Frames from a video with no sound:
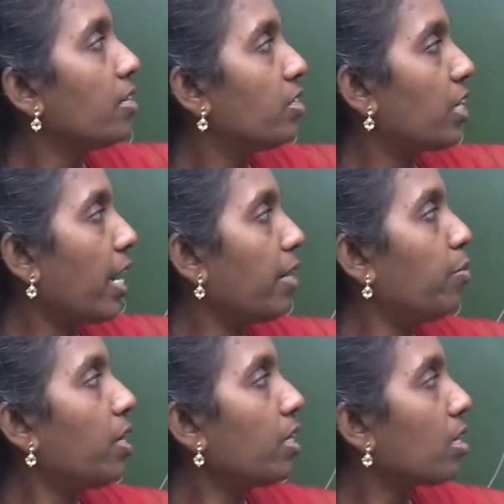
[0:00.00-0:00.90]

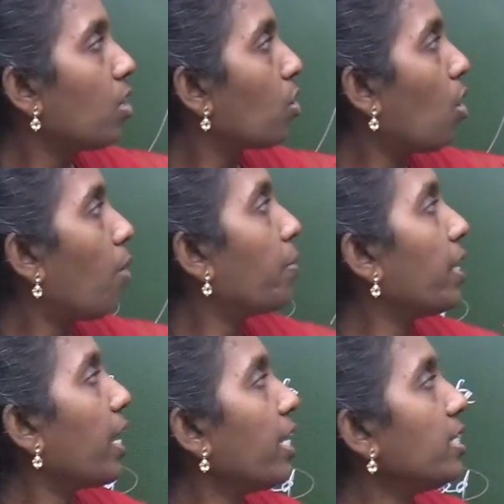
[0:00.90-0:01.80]
trademark,
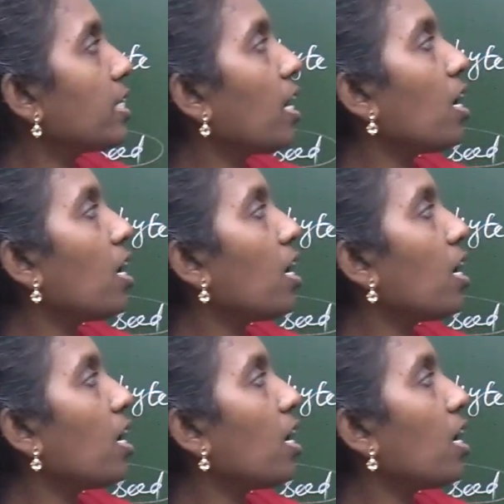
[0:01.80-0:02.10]
copyright